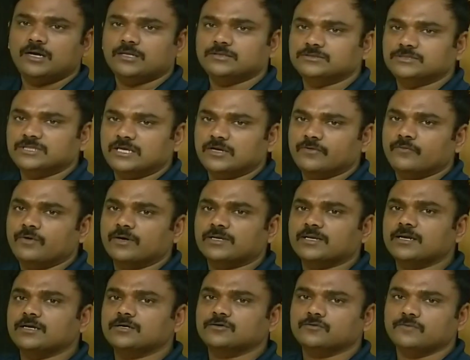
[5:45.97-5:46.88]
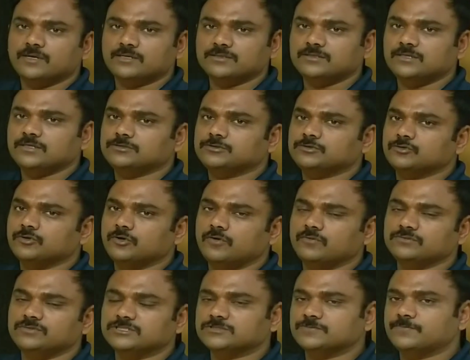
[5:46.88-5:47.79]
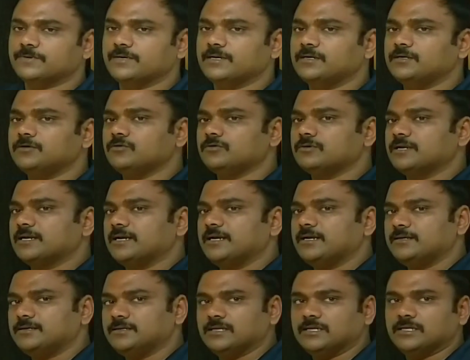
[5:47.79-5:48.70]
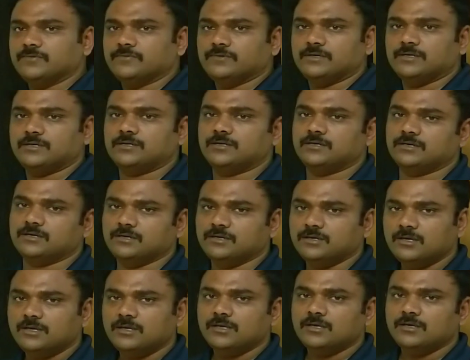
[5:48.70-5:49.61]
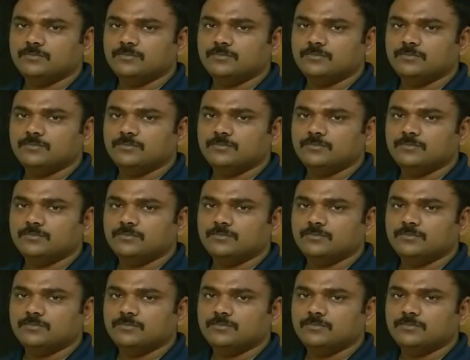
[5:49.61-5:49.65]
and they are working together throughout the sprint to try and deliver